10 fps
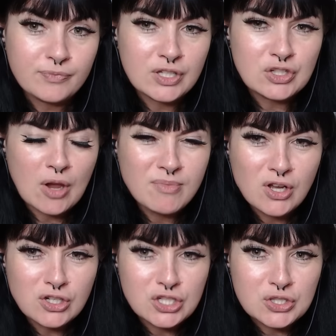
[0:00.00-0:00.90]
So I'm
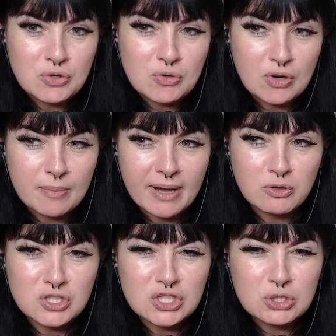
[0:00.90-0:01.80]
not sure
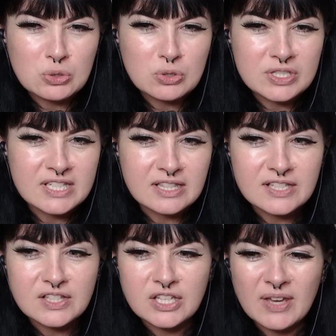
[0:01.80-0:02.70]
about sourcing
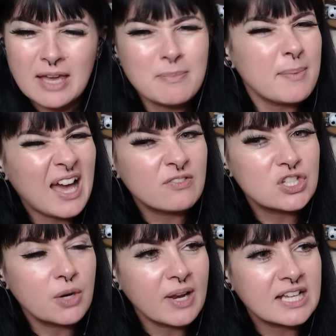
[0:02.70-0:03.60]
this in the UK. Maybe I have to
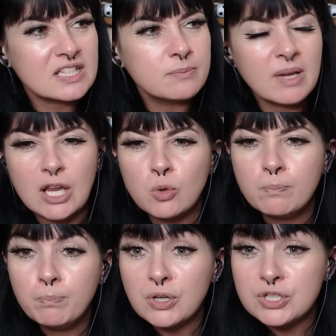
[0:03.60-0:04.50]
go and ask my local
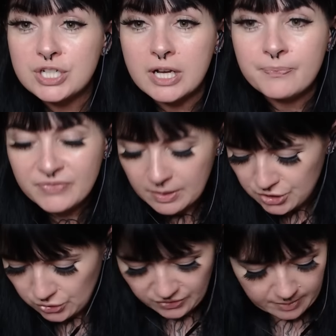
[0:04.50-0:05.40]
butcher. I'm
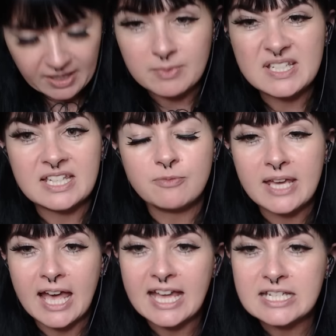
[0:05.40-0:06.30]
sure they'll be able to give me
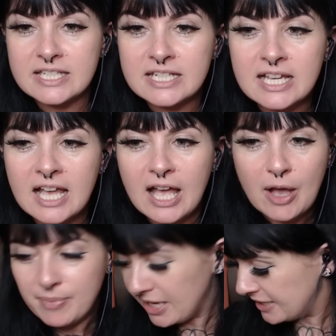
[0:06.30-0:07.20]
a hand.
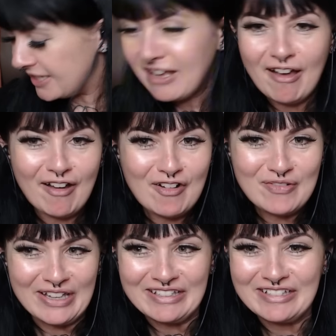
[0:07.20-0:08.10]
But oh
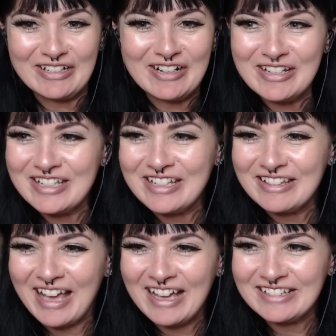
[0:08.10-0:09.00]
my gosh,
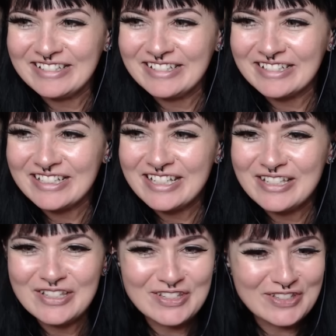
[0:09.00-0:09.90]
that looked
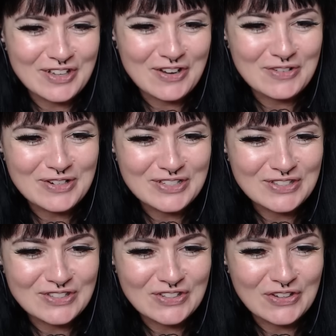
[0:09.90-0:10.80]
so,
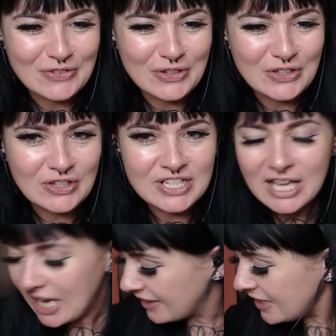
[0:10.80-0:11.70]
so good.
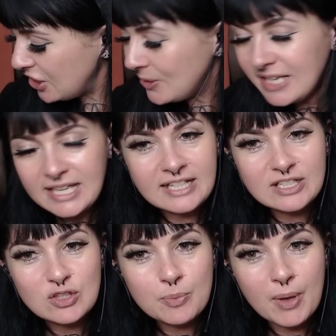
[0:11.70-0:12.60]
I think you need
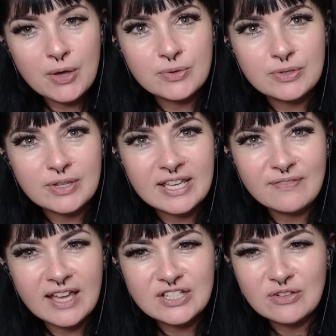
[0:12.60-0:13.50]
the bone in
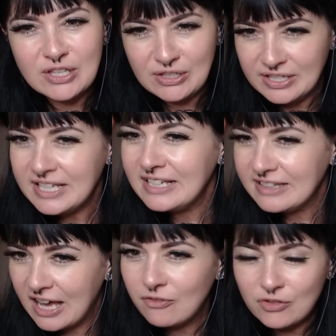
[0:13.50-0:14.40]
there, don't you? You need
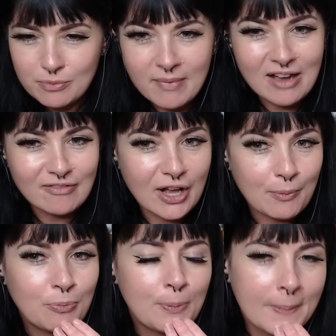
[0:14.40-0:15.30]
that for the
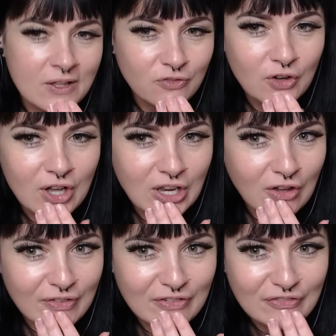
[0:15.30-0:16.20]
marrow, for a lot
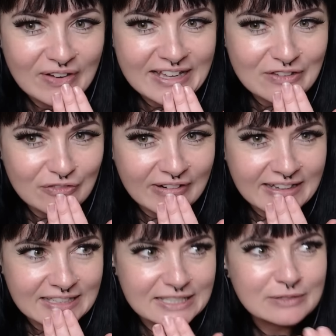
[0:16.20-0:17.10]
of that
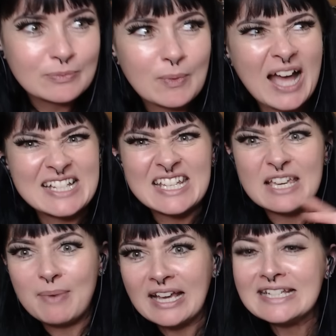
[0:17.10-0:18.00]
flavouring, adding
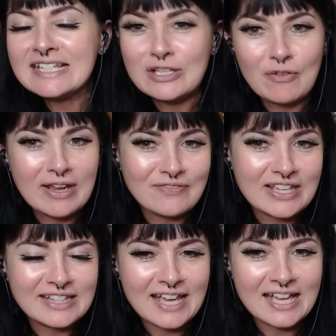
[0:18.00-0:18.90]
it back into the gravy
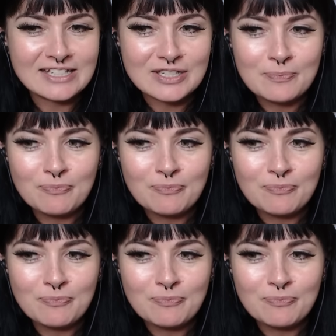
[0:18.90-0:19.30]
at the end.